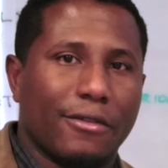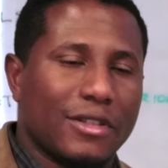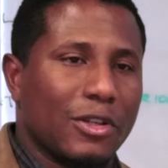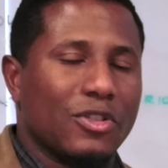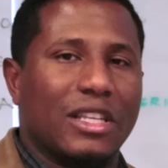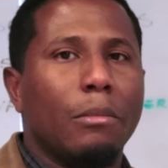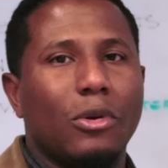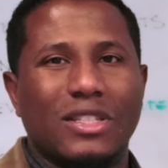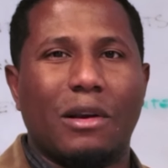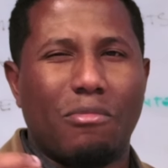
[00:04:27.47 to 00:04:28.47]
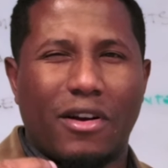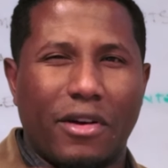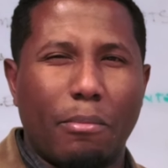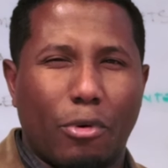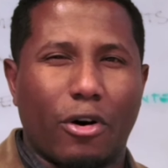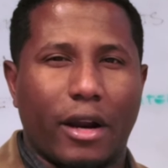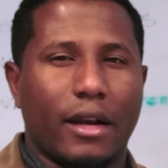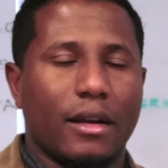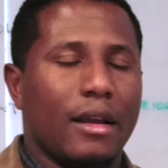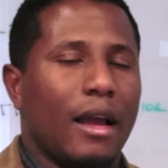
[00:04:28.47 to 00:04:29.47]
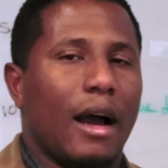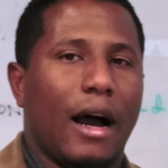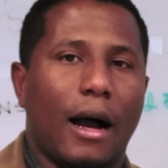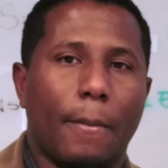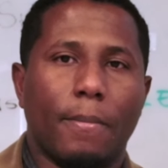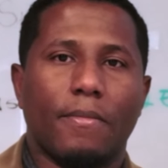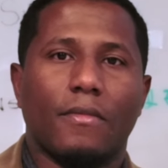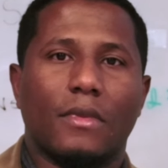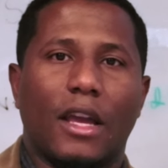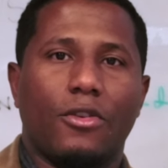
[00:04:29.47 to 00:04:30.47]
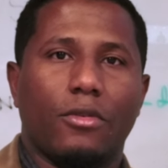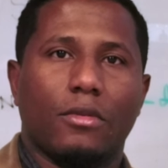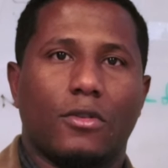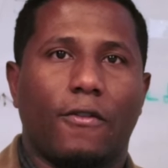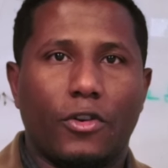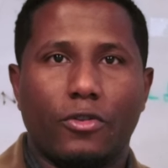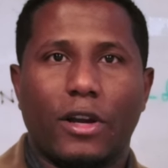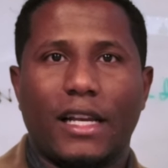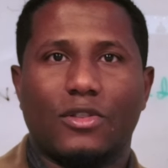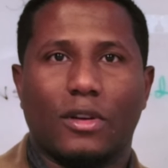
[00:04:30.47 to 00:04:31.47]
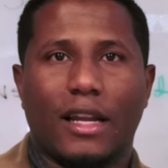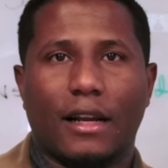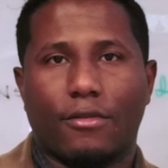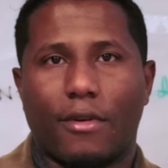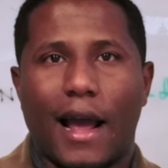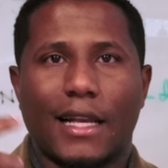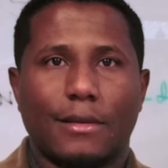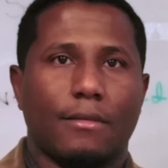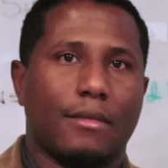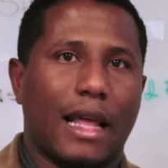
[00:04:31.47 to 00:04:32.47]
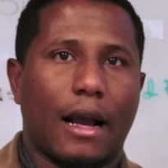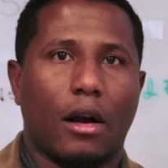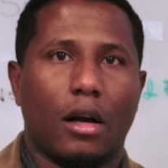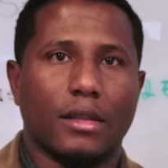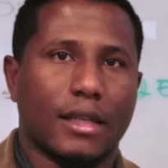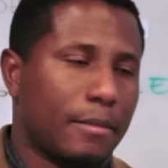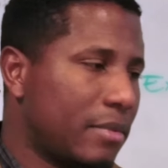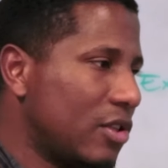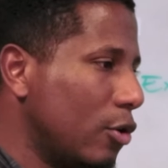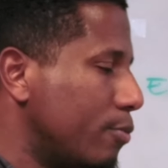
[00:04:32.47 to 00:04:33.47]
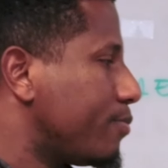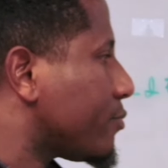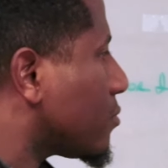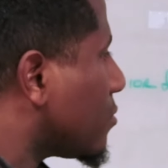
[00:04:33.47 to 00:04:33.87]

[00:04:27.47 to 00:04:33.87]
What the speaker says: So symbols are very important for you guys to kind of grasp that concept. So